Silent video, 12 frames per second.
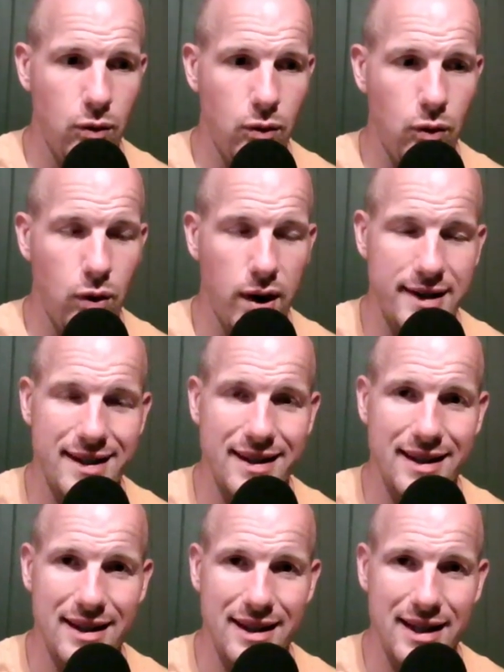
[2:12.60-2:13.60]
what
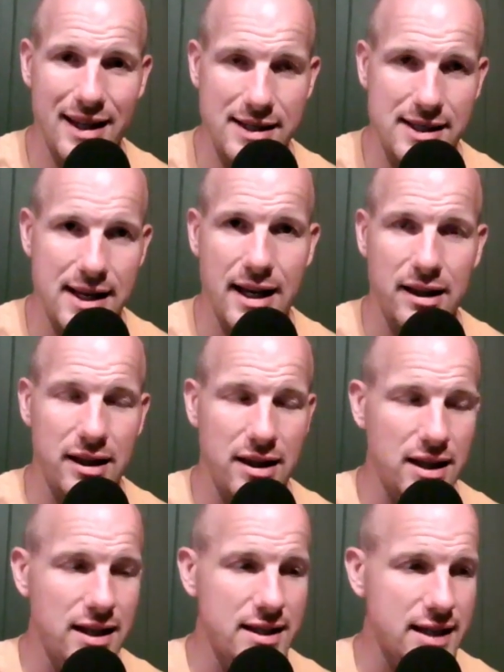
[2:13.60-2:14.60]
exactly
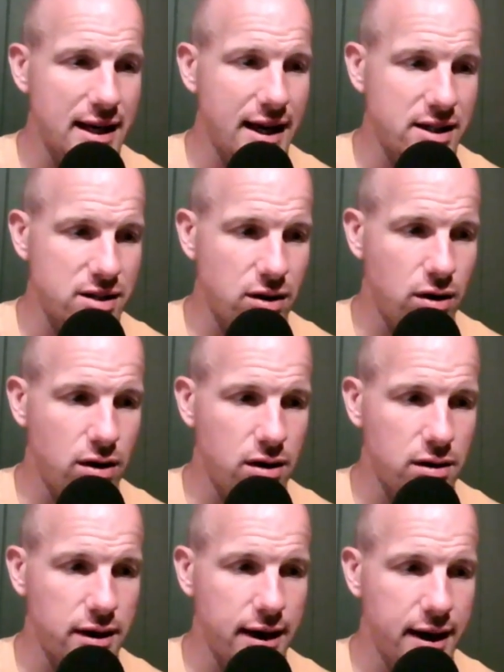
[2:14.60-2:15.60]
the attacks
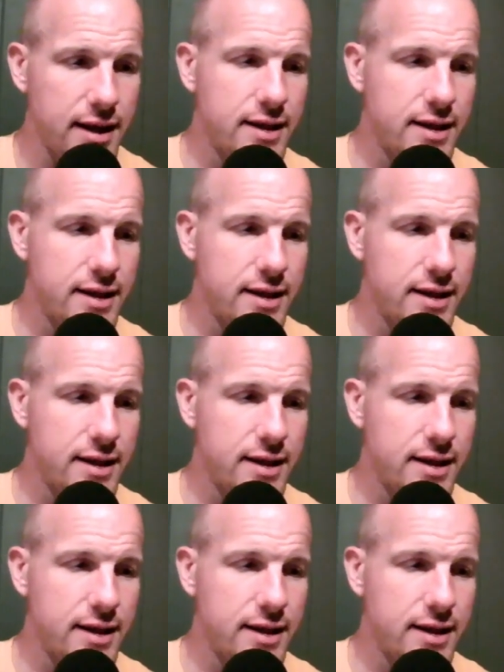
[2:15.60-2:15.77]
are